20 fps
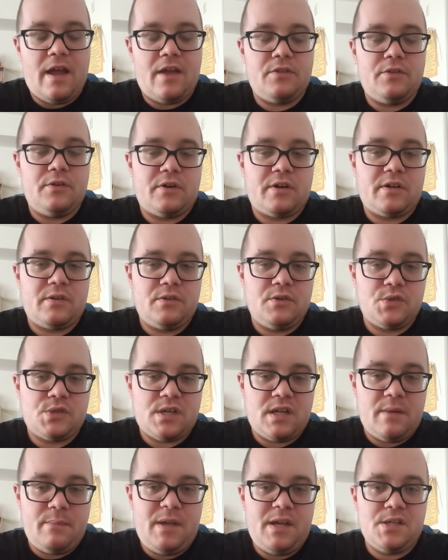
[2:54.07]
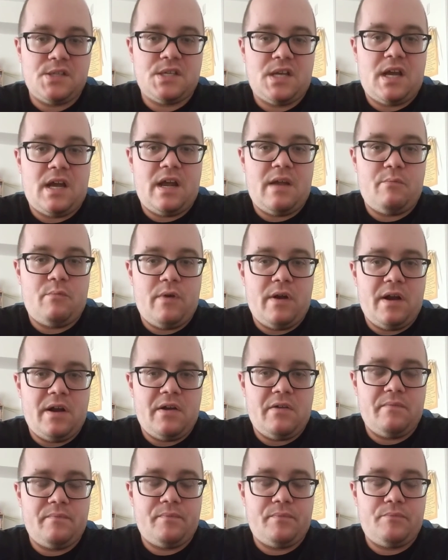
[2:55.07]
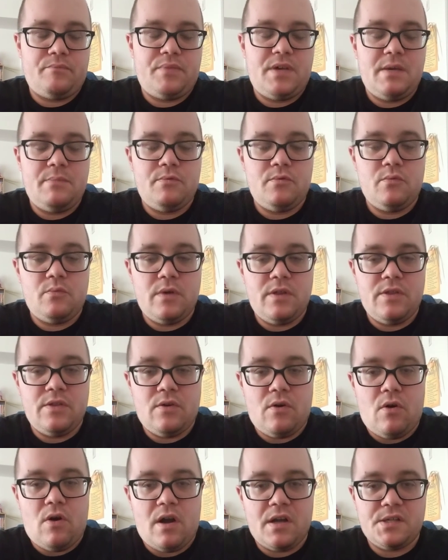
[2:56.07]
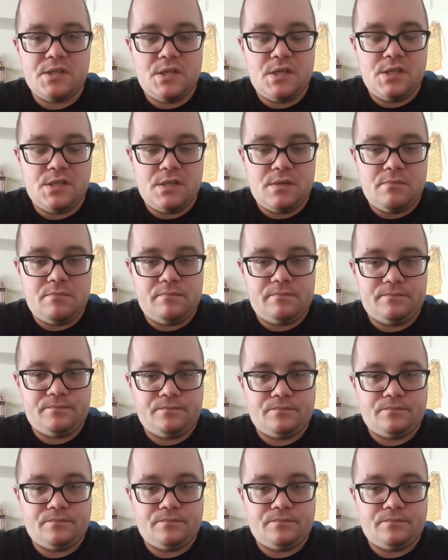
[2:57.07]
there's going to be a time where people with autism